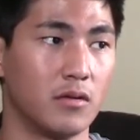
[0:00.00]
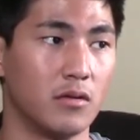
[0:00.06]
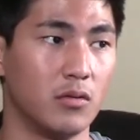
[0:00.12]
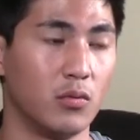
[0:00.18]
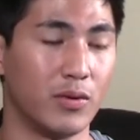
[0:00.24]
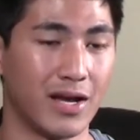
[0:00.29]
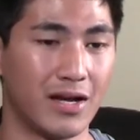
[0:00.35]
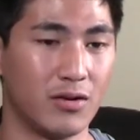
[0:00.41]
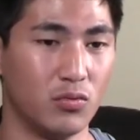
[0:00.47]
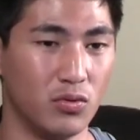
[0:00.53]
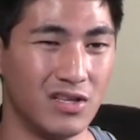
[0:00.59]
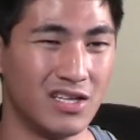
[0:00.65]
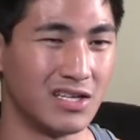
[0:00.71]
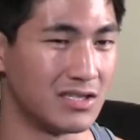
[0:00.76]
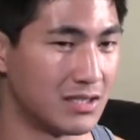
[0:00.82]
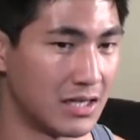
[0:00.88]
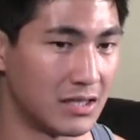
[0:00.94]
we had really
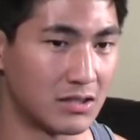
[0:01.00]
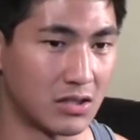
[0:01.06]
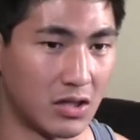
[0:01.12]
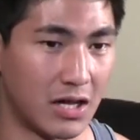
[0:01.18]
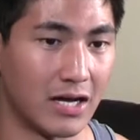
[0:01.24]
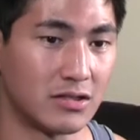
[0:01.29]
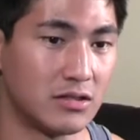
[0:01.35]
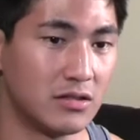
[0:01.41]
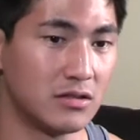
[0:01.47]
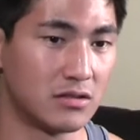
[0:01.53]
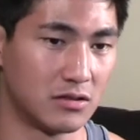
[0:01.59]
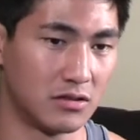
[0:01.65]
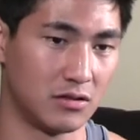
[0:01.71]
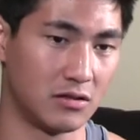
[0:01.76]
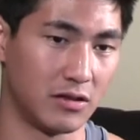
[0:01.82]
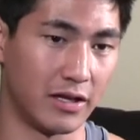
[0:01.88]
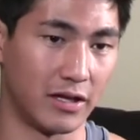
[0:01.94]
intense
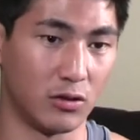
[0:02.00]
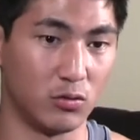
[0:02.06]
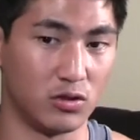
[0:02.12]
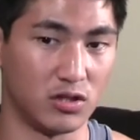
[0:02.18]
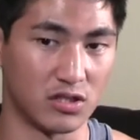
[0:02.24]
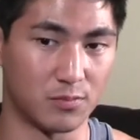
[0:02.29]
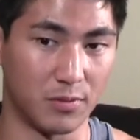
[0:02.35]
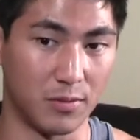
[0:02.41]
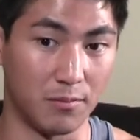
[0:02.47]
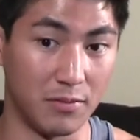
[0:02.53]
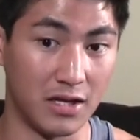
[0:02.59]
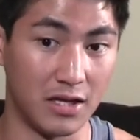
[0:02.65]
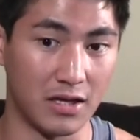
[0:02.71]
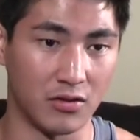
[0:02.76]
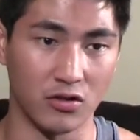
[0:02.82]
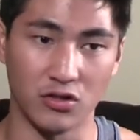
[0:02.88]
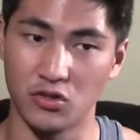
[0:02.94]
classes. Like it would just be
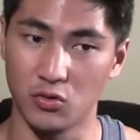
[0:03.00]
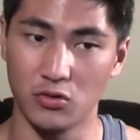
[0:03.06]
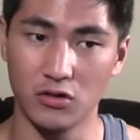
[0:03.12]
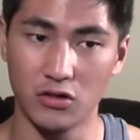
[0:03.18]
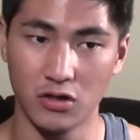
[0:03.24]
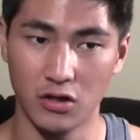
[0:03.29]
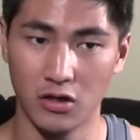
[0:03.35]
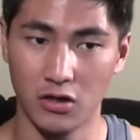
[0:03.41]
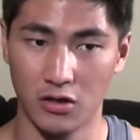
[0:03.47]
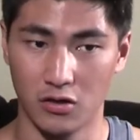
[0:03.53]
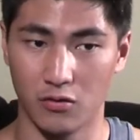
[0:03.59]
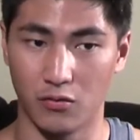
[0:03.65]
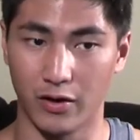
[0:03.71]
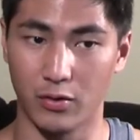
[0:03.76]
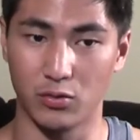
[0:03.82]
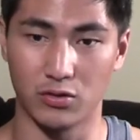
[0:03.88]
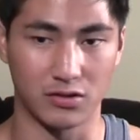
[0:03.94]
me and the tutor,
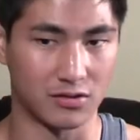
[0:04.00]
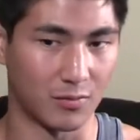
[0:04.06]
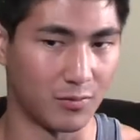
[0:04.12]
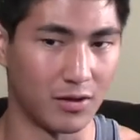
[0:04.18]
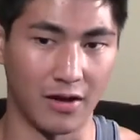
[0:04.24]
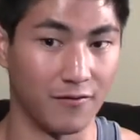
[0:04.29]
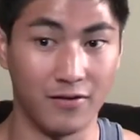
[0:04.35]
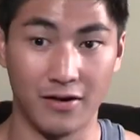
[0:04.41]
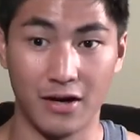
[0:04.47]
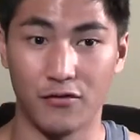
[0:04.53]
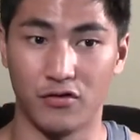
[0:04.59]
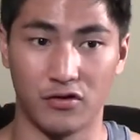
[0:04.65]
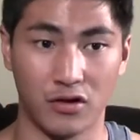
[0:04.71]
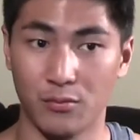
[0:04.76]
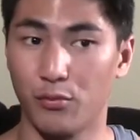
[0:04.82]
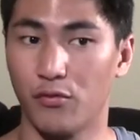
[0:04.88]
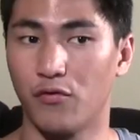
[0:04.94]
right? Which is something I've never
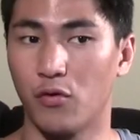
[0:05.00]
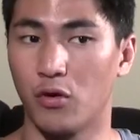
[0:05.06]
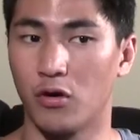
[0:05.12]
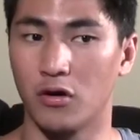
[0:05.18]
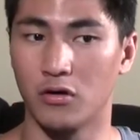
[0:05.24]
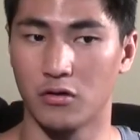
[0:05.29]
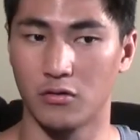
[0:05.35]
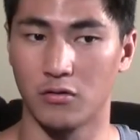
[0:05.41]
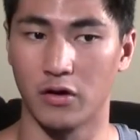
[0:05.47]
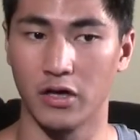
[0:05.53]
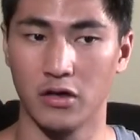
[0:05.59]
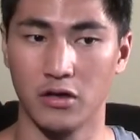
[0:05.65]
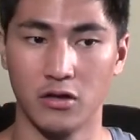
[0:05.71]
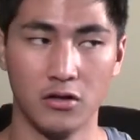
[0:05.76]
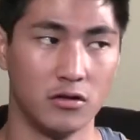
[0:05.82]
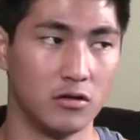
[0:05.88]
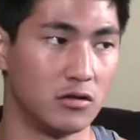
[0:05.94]
done before, right?
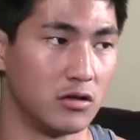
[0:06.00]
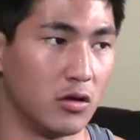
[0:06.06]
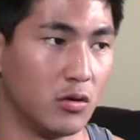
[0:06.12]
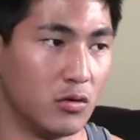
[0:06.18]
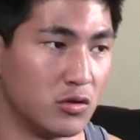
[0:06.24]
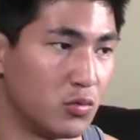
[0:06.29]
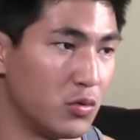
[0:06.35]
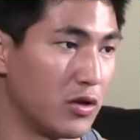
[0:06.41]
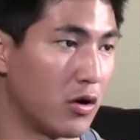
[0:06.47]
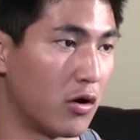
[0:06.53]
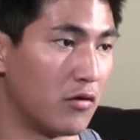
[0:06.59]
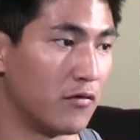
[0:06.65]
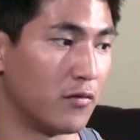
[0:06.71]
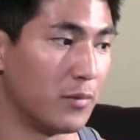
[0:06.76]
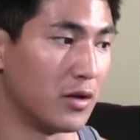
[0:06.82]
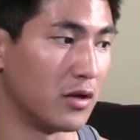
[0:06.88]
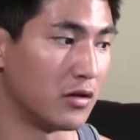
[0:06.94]
So it was really hard
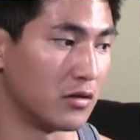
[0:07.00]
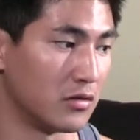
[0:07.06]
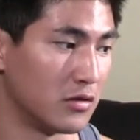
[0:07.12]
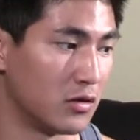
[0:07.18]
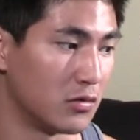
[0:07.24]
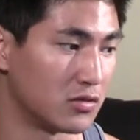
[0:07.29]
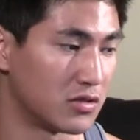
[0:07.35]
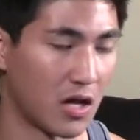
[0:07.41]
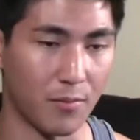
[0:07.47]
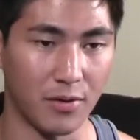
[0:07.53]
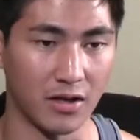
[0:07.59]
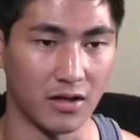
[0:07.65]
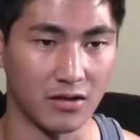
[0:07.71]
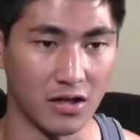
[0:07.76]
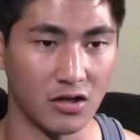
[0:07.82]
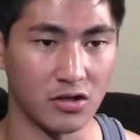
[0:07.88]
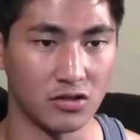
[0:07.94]
for me to stop paying
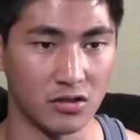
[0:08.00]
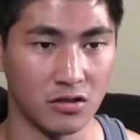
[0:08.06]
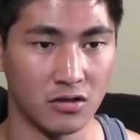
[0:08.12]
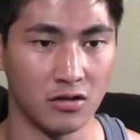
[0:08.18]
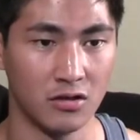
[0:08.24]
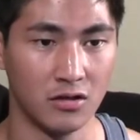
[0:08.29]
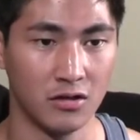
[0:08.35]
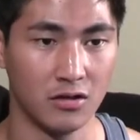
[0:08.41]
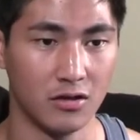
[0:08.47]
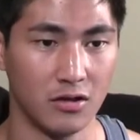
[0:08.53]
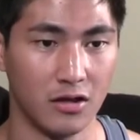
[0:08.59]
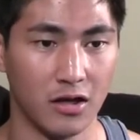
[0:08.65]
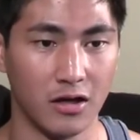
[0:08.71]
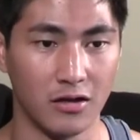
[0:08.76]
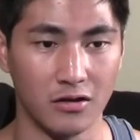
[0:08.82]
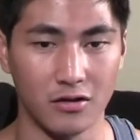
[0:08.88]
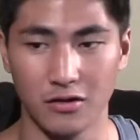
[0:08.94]
attention
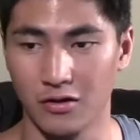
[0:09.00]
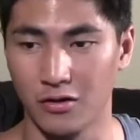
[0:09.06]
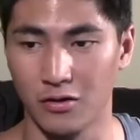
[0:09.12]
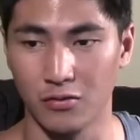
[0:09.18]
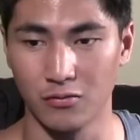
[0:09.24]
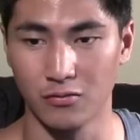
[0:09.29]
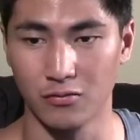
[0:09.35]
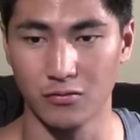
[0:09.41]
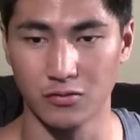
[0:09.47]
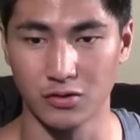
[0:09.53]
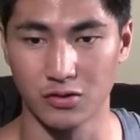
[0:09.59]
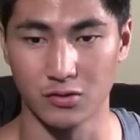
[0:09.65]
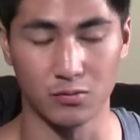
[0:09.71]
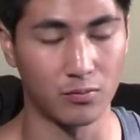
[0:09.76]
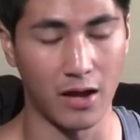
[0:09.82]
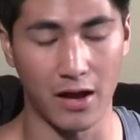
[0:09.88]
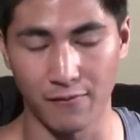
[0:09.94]
and
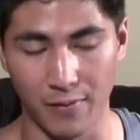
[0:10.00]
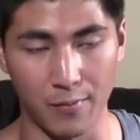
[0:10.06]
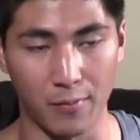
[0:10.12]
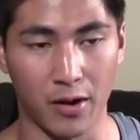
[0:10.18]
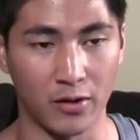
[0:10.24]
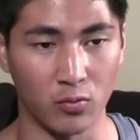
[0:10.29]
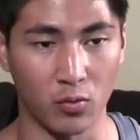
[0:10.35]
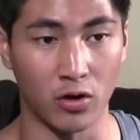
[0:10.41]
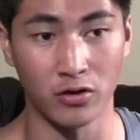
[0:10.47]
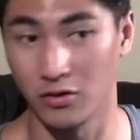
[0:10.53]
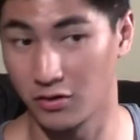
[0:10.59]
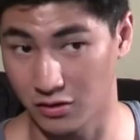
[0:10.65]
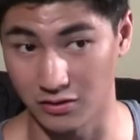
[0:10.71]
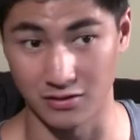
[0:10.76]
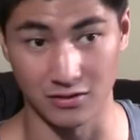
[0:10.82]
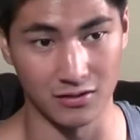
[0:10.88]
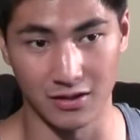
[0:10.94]
just have my mind wander
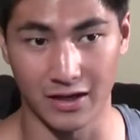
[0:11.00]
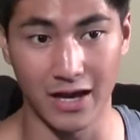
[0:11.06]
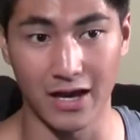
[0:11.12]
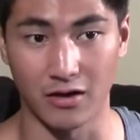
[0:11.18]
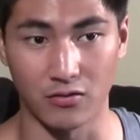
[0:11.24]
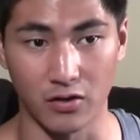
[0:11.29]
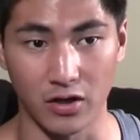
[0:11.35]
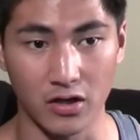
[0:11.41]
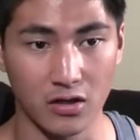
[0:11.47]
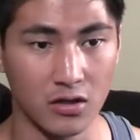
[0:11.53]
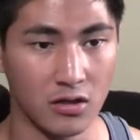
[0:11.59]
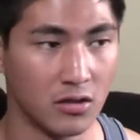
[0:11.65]
because you can't, right?